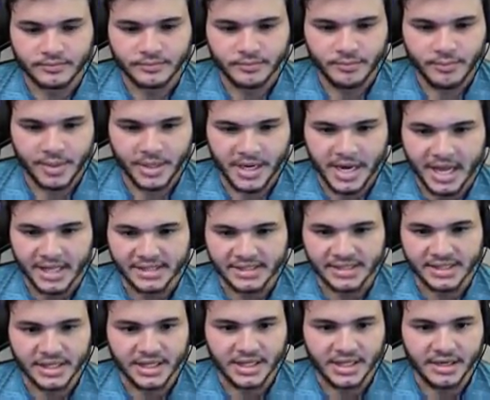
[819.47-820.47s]
But not
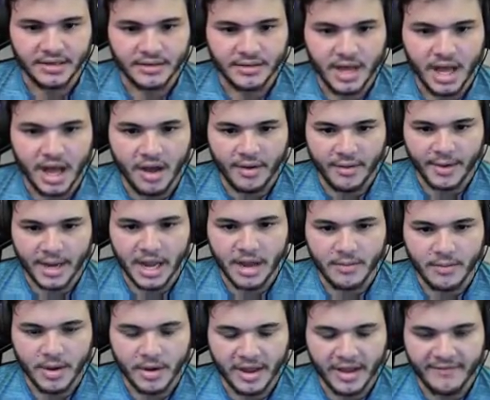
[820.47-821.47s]
seeing it. Oh, here we
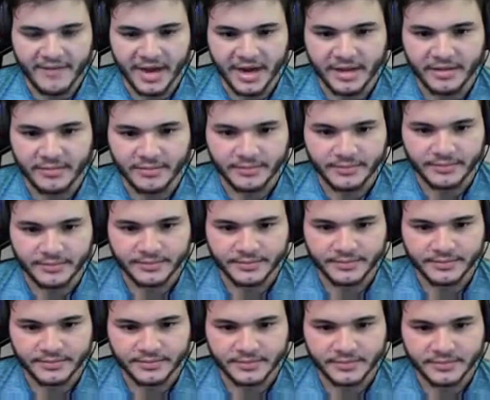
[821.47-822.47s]
go. Okay, found it.
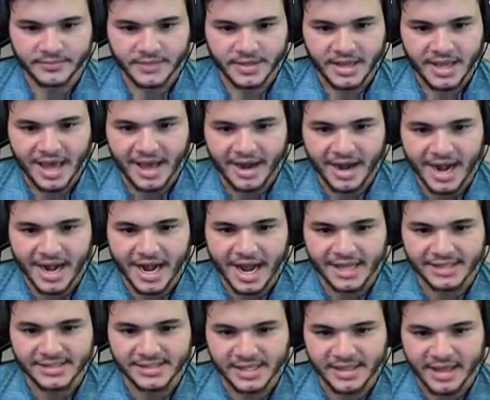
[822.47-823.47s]
How did I
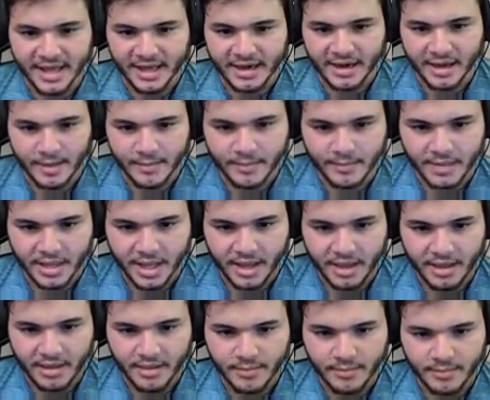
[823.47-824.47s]
not see that? I'm,
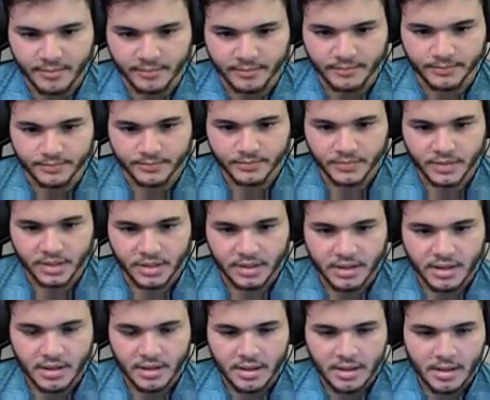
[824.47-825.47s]
I am...
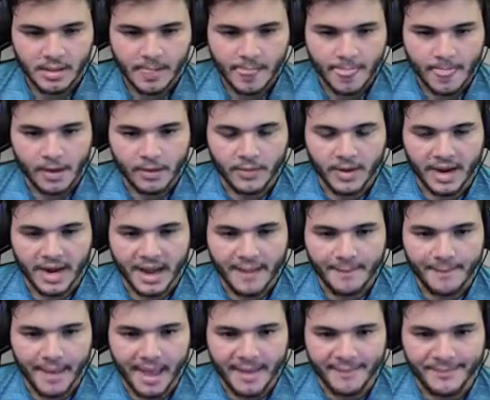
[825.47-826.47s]
Alright, I'm
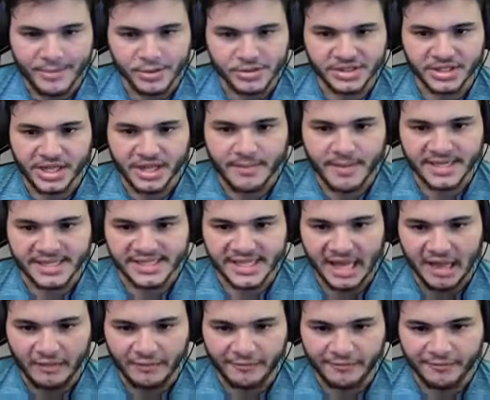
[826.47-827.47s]
bamboozling
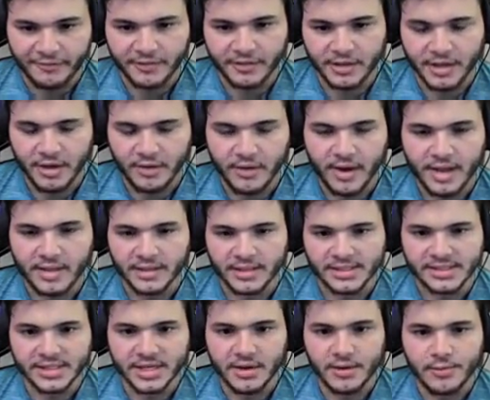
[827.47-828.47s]
myself. Alright,
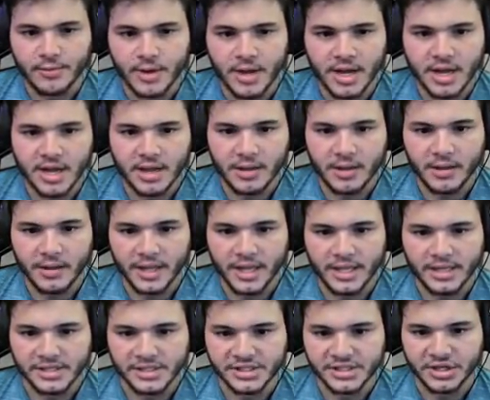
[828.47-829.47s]
let's go, uh,
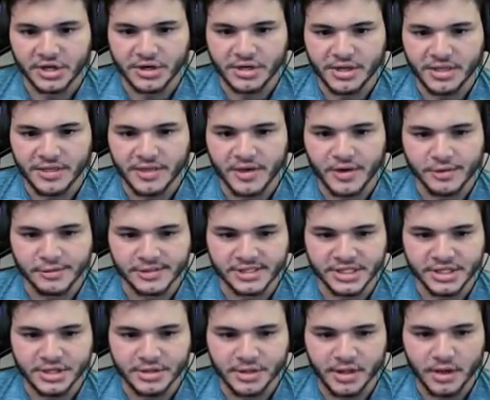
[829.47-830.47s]
insert those
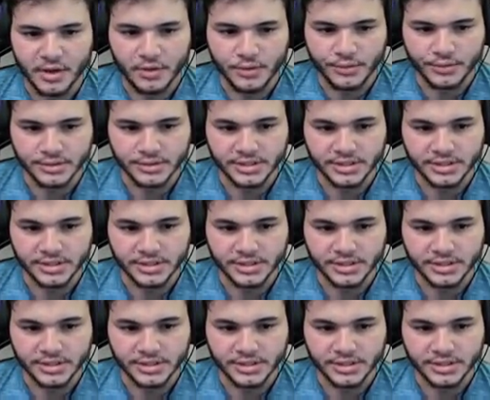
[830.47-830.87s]
into the holes.